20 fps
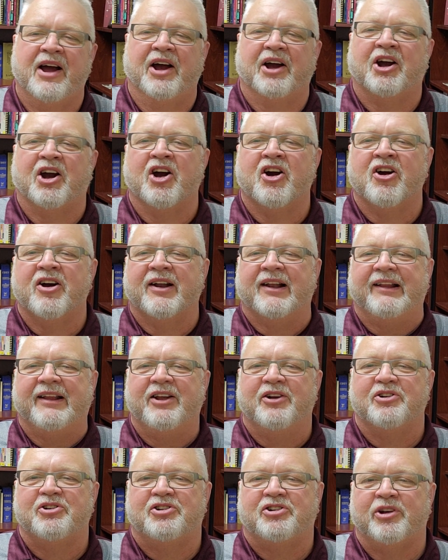Current
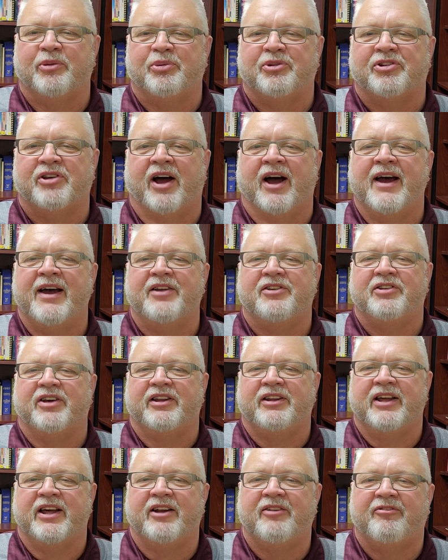leadership science
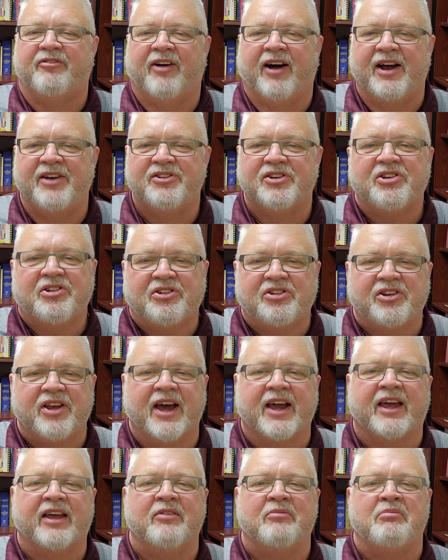identifies a
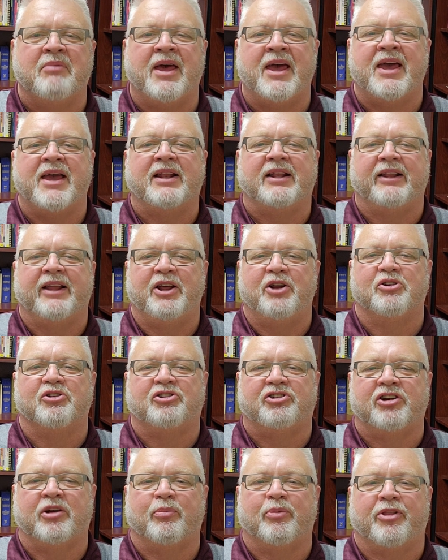second main
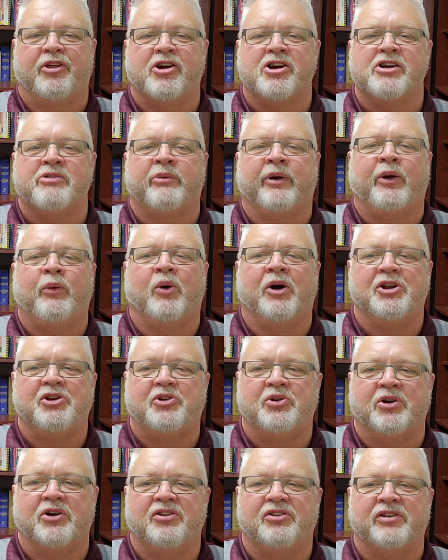leadership theory we want
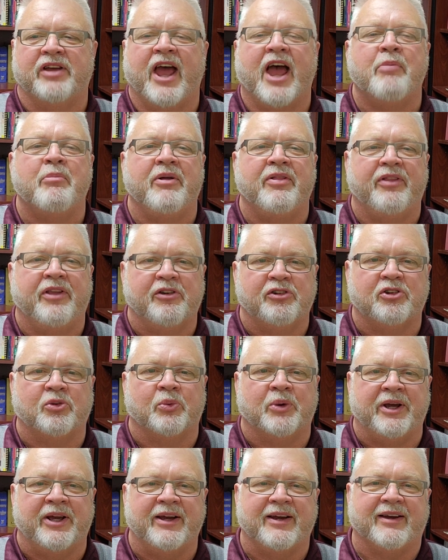to examine this
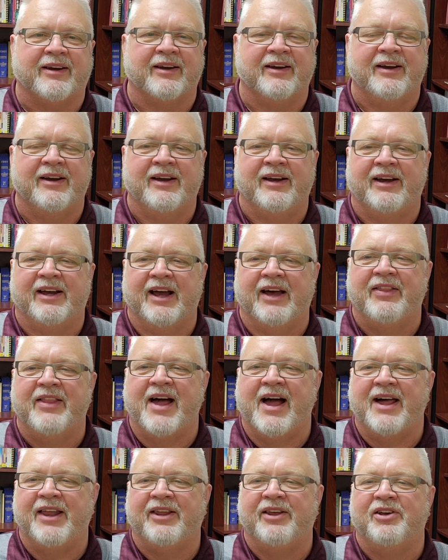week, and
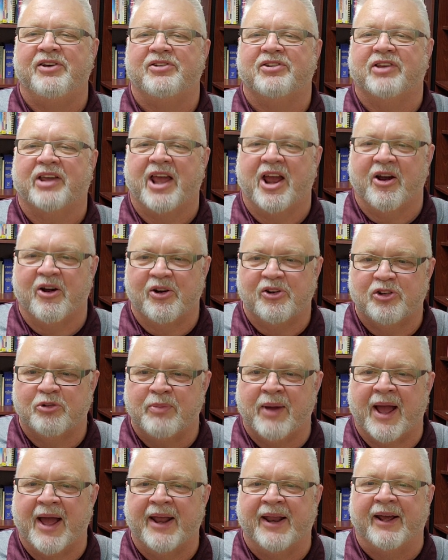that is
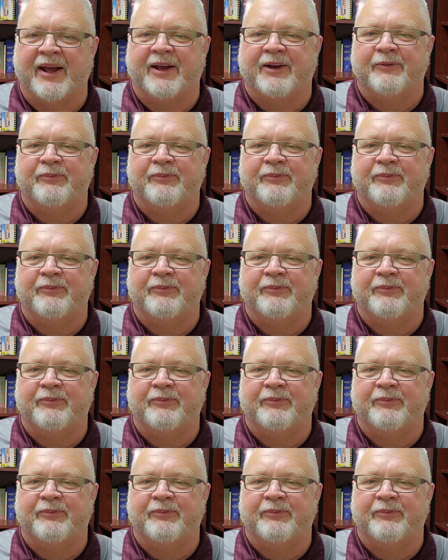charismatic.